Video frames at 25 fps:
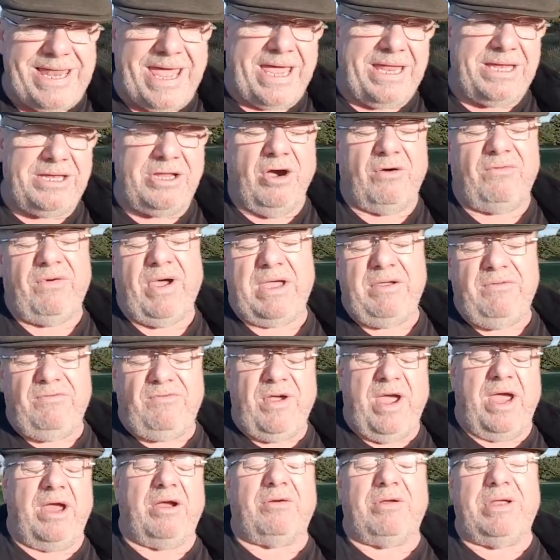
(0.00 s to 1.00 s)
end of a
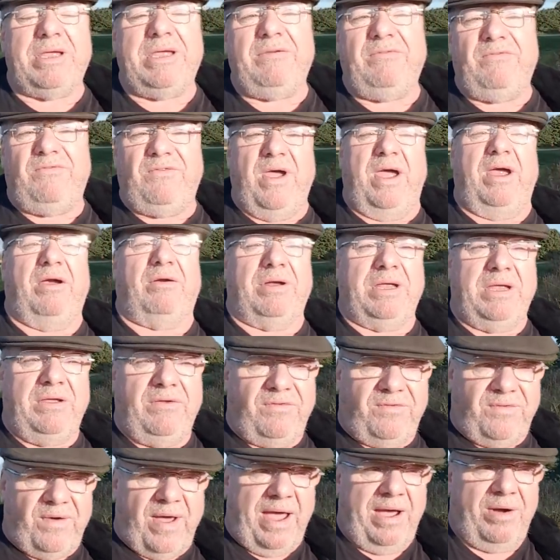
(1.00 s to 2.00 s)
very, very
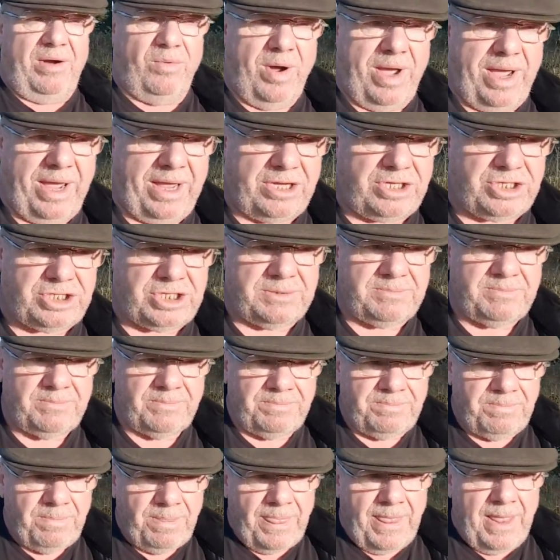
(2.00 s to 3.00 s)
fat wedge.
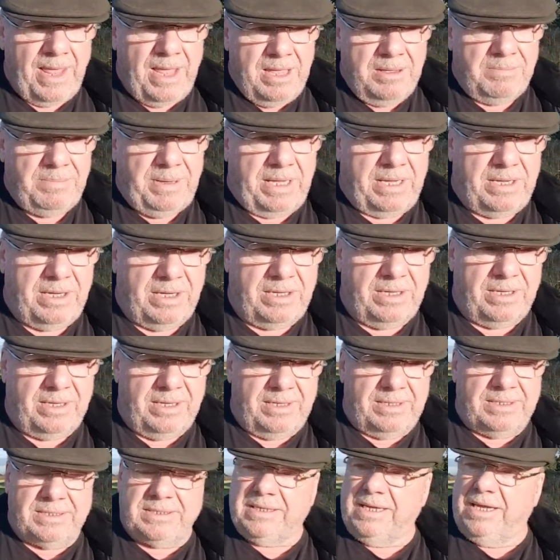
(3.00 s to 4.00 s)

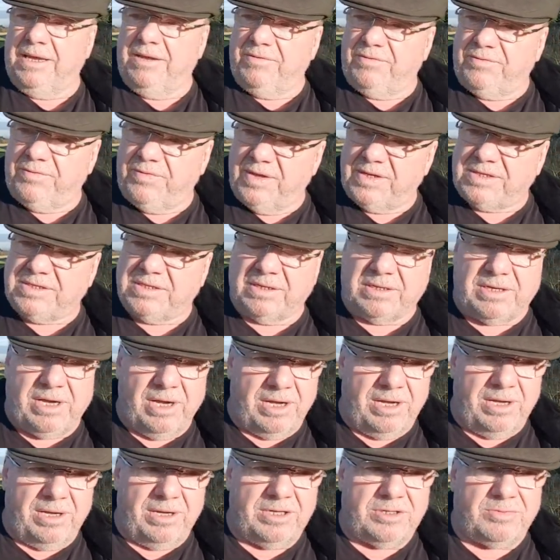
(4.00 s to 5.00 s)
Because if this
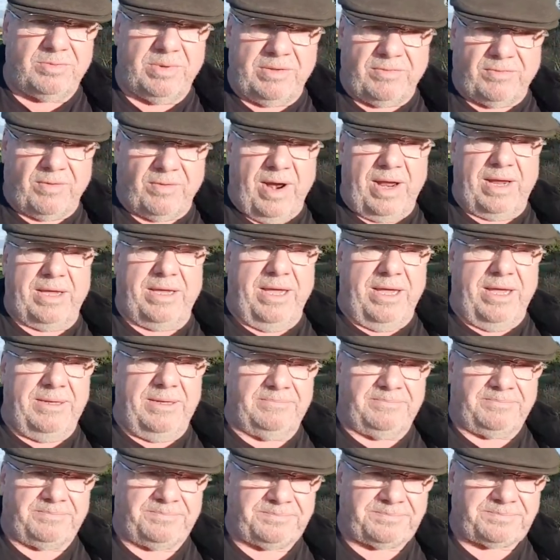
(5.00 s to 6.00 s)
occurs with
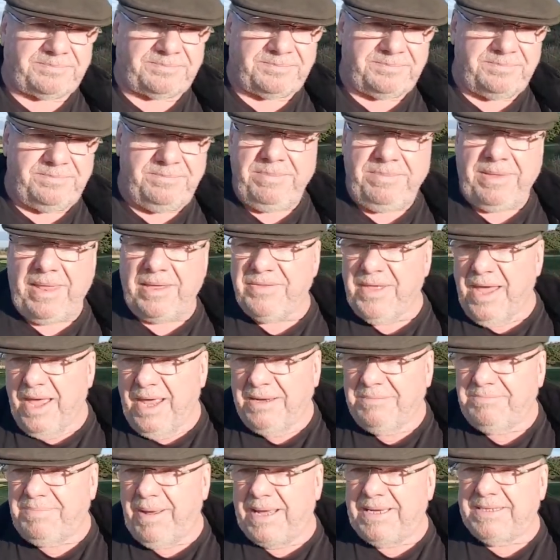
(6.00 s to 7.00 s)
fracking,
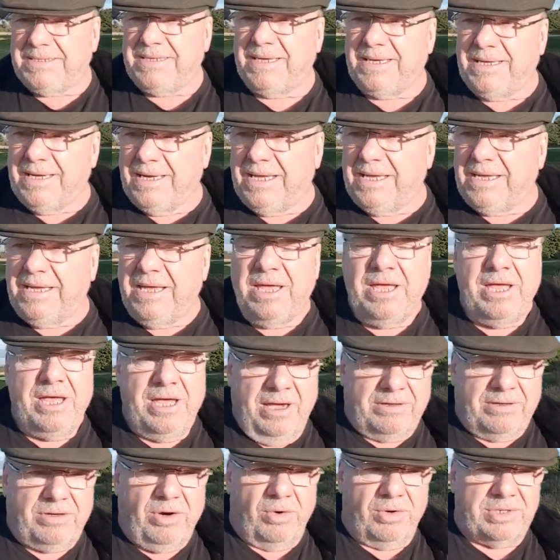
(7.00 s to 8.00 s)
then basically,
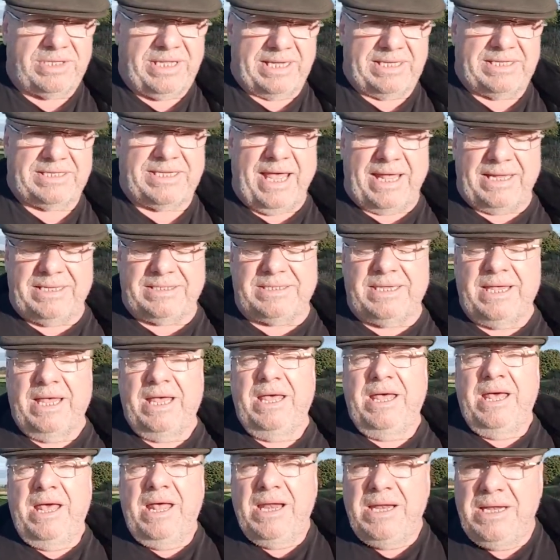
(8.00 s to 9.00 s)
of course, it sets
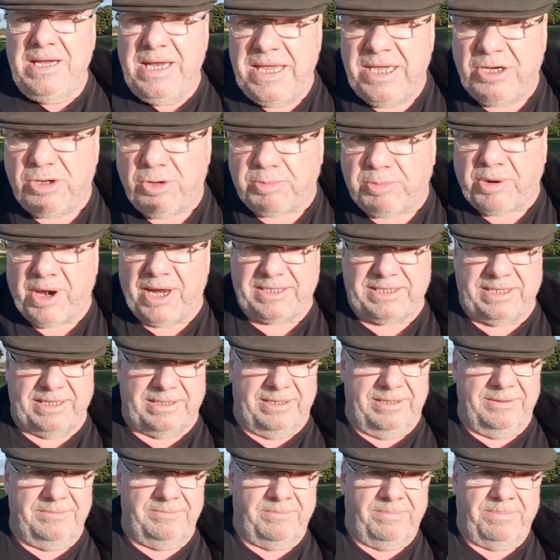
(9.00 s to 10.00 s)
legal
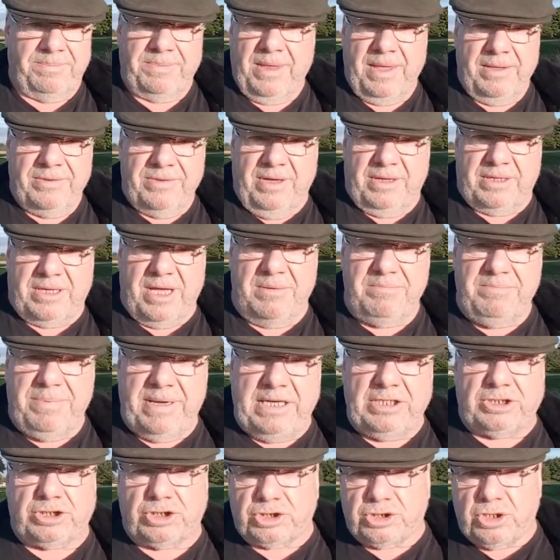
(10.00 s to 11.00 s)
precedent that can
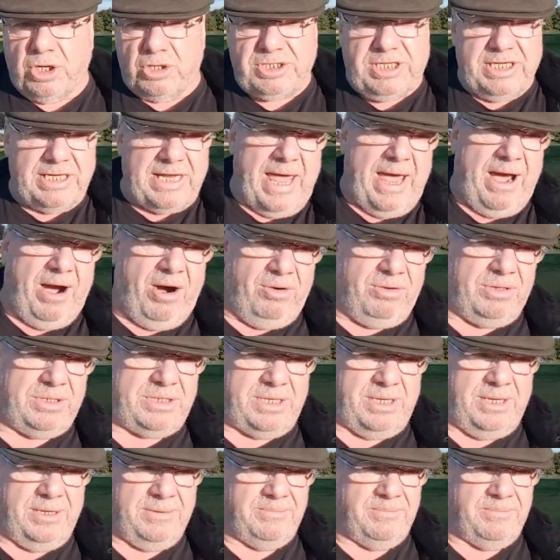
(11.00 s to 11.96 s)
be trotted out